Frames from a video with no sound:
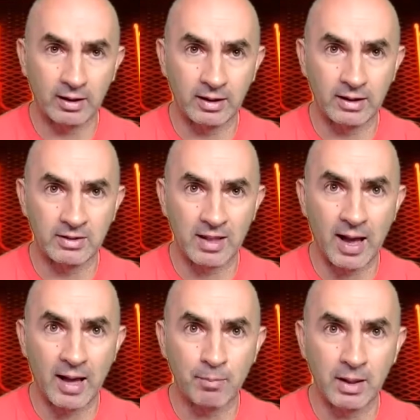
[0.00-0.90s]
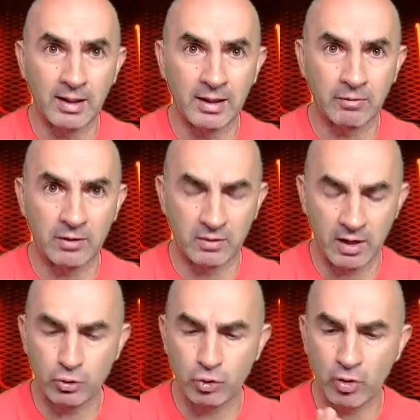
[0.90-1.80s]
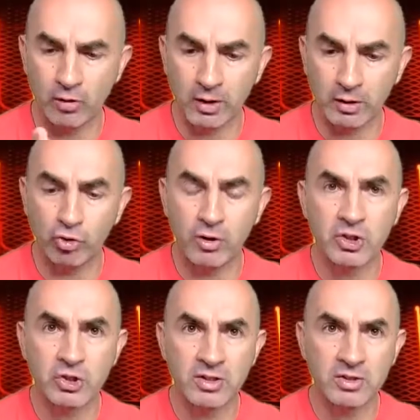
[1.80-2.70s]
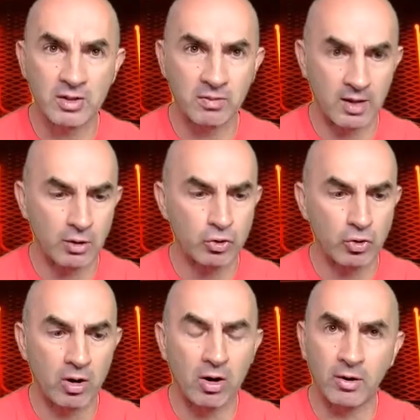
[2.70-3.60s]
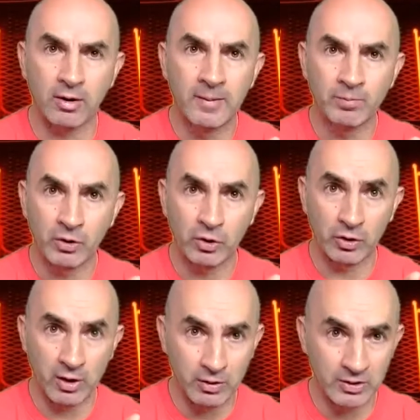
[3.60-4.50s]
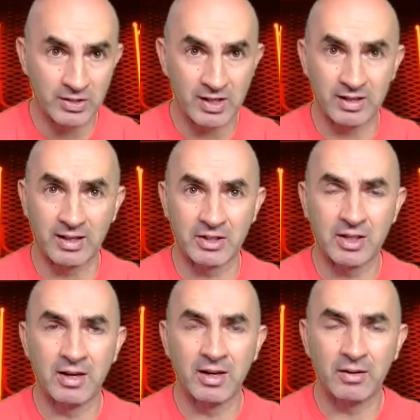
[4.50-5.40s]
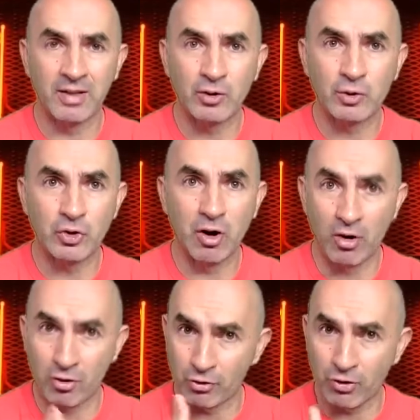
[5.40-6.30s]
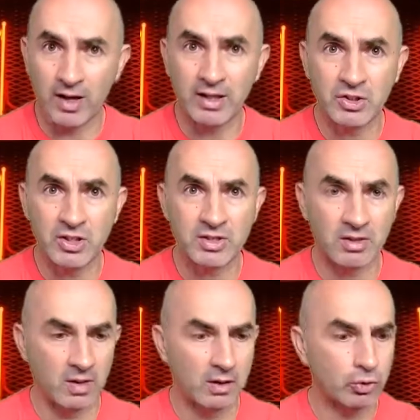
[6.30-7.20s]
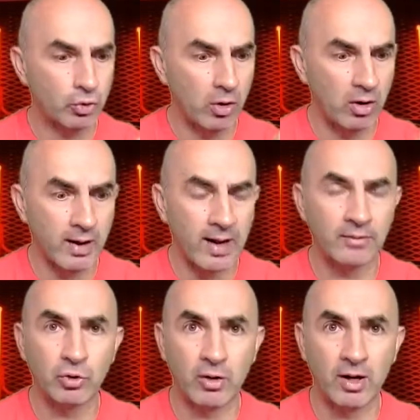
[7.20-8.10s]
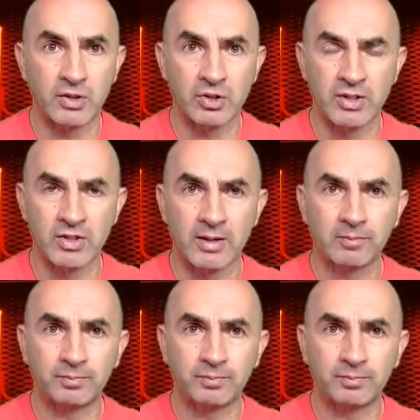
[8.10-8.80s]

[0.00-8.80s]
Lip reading: is the unbeliever, those who are the Christians and those who are, you know, the sinners, those who are righteous and those who are unrighteous.